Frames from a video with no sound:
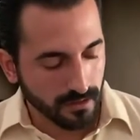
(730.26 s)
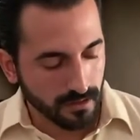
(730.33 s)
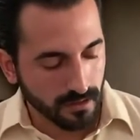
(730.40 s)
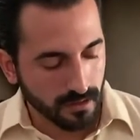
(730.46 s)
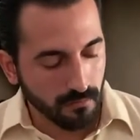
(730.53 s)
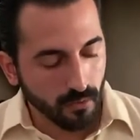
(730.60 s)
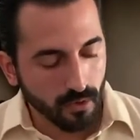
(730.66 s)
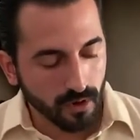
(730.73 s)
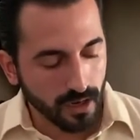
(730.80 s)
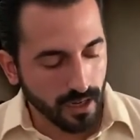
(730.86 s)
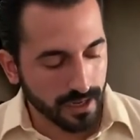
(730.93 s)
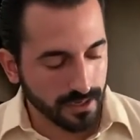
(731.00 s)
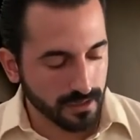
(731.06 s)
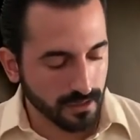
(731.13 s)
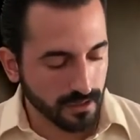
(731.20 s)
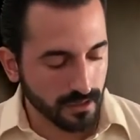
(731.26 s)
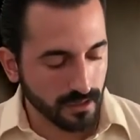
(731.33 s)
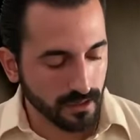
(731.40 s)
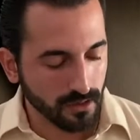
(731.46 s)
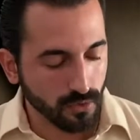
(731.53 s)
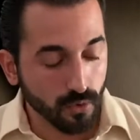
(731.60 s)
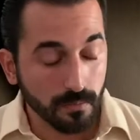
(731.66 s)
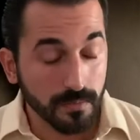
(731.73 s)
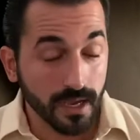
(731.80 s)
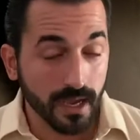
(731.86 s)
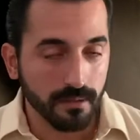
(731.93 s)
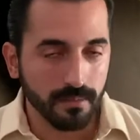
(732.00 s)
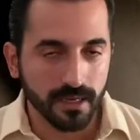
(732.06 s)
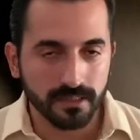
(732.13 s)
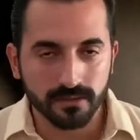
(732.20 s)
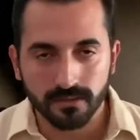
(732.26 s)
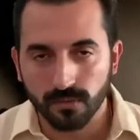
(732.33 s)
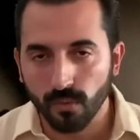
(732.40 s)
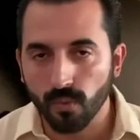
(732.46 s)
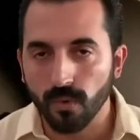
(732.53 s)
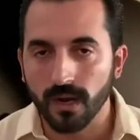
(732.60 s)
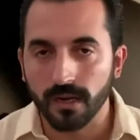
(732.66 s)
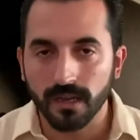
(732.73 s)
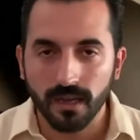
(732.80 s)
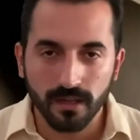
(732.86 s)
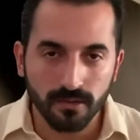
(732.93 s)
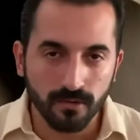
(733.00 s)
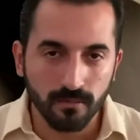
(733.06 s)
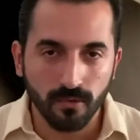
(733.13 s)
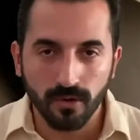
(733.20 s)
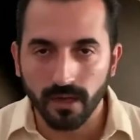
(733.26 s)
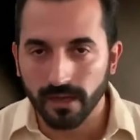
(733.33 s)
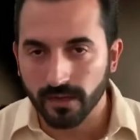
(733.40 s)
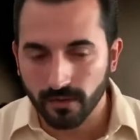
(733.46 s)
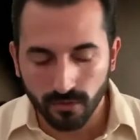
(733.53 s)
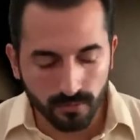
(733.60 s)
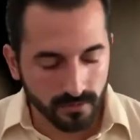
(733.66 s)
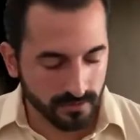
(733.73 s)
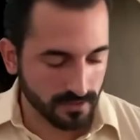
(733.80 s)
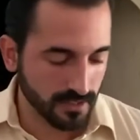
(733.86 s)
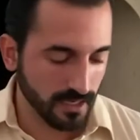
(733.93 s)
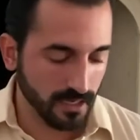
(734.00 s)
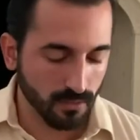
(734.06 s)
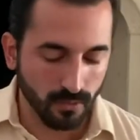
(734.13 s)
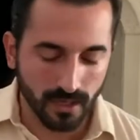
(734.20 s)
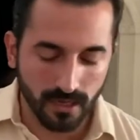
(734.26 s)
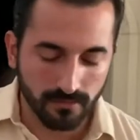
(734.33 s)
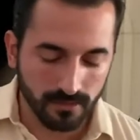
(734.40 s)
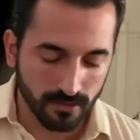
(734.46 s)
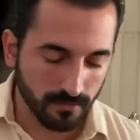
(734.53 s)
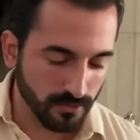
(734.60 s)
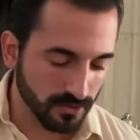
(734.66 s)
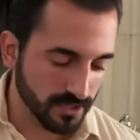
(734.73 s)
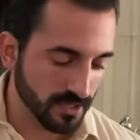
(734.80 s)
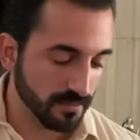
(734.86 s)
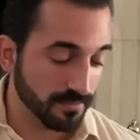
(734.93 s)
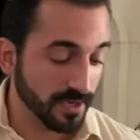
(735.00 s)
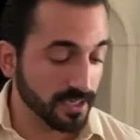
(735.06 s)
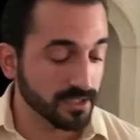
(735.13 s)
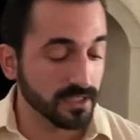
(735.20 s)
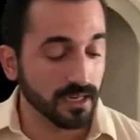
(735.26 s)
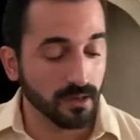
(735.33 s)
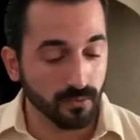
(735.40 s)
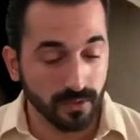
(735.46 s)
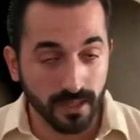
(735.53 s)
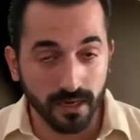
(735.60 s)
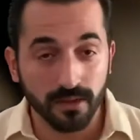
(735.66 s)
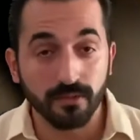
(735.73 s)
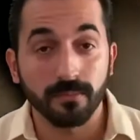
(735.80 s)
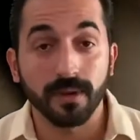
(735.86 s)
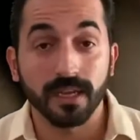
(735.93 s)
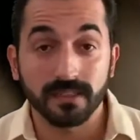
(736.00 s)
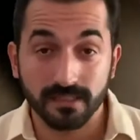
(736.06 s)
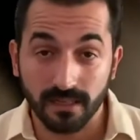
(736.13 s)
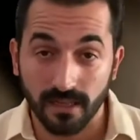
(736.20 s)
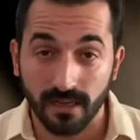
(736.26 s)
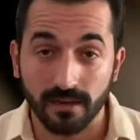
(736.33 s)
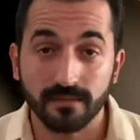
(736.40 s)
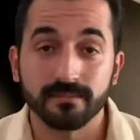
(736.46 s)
A more like cumbia más cubaneado, more like Cuban style, will have a little more syncopation, like with that other bass line.